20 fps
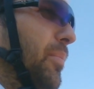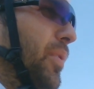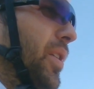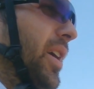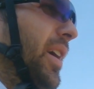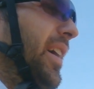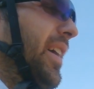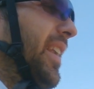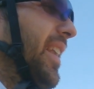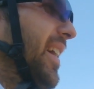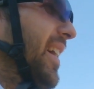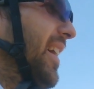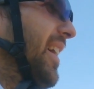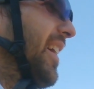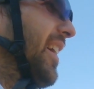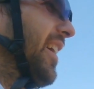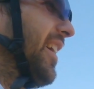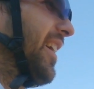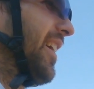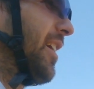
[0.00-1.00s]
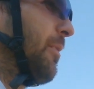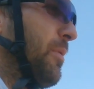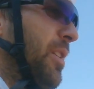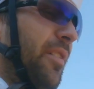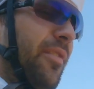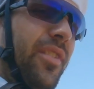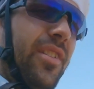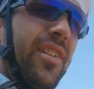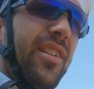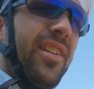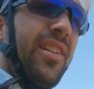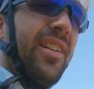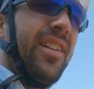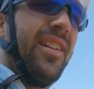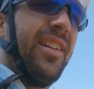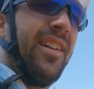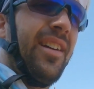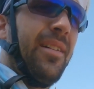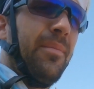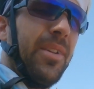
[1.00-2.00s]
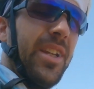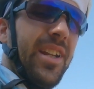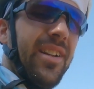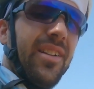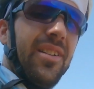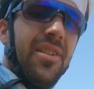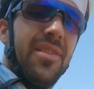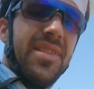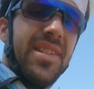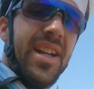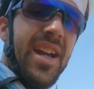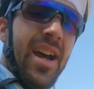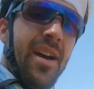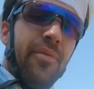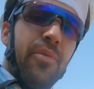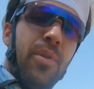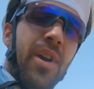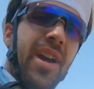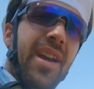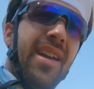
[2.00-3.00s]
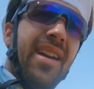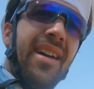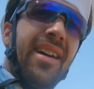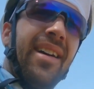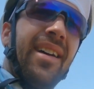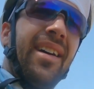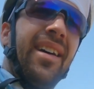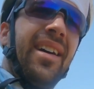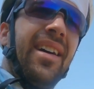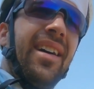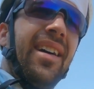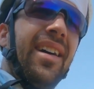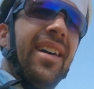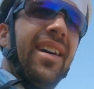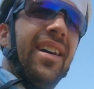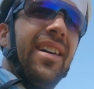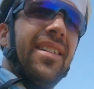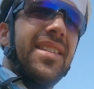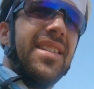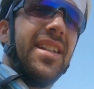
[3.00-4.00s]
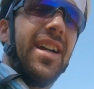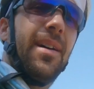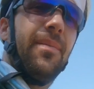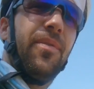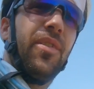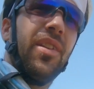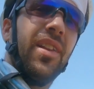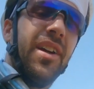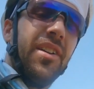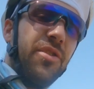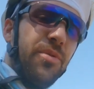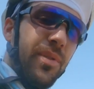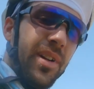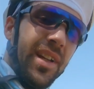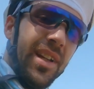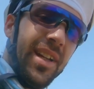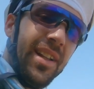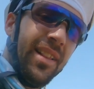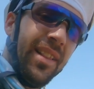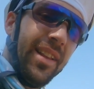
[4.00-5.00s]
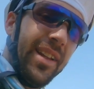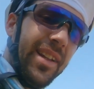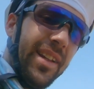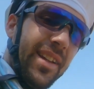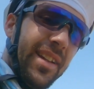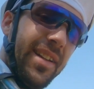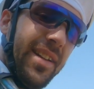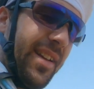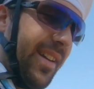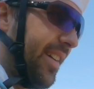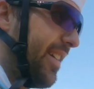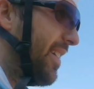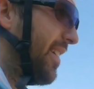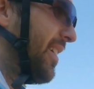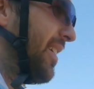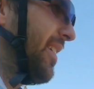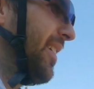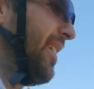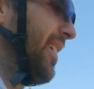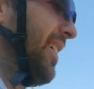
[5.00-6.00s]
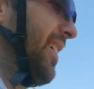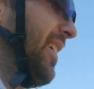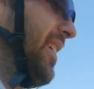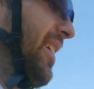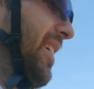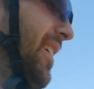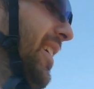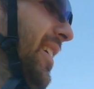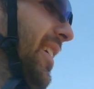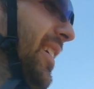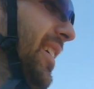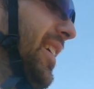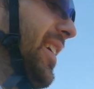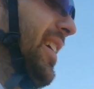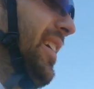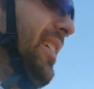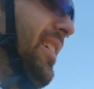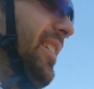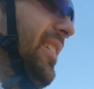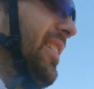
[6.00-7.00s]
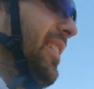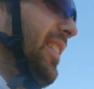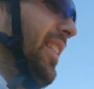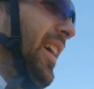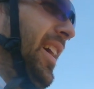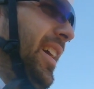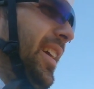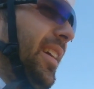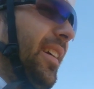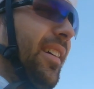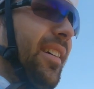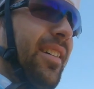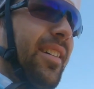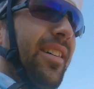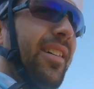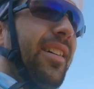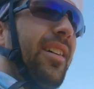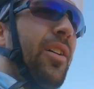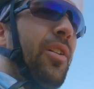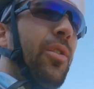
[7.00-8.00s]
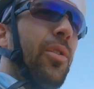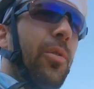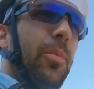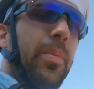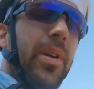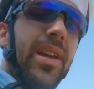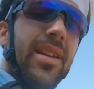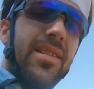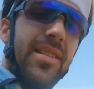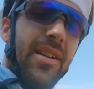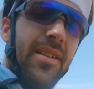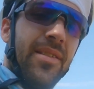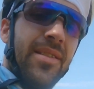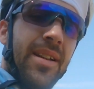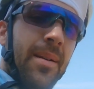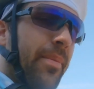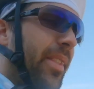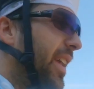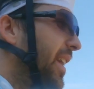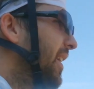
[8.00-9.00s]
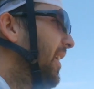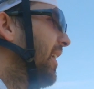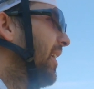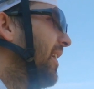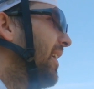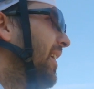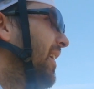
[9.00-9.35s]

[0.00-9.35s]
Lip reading: But I'm getting close to halfway. Stop for lunch when I get in Lincoln. Get like a whole pizza or something,